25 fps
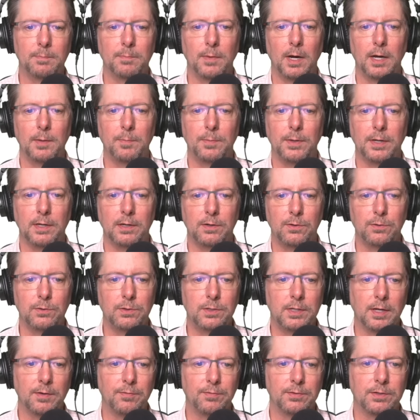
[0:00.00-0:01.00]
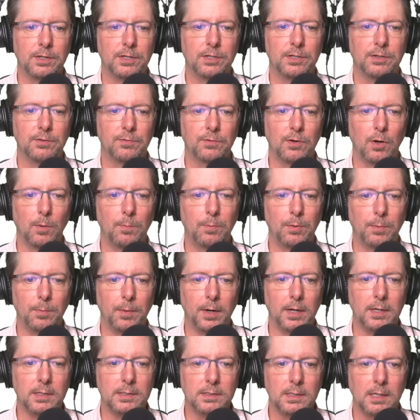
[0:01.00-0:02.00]
might be a good definition of
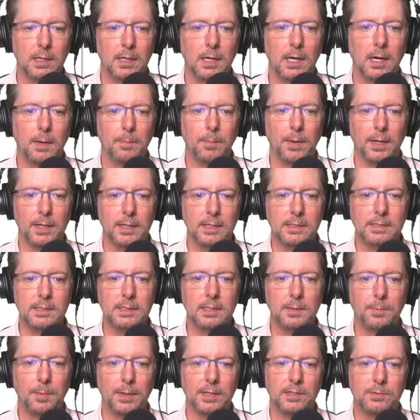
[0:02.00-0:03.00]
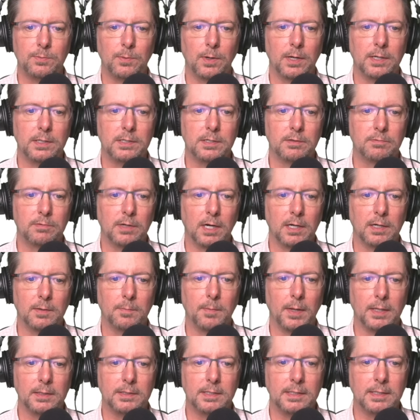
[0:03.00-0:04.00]
compromise, but isn't the best way to run a
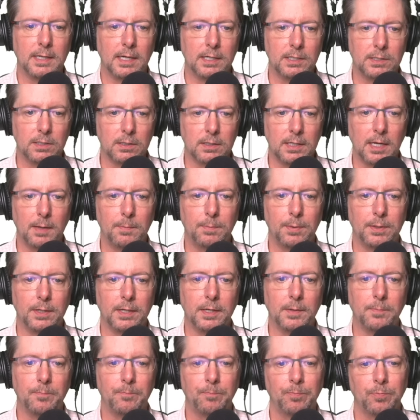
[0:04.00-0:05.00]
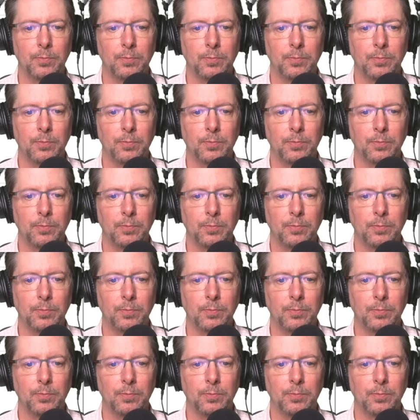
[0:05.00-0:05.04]
multinational company.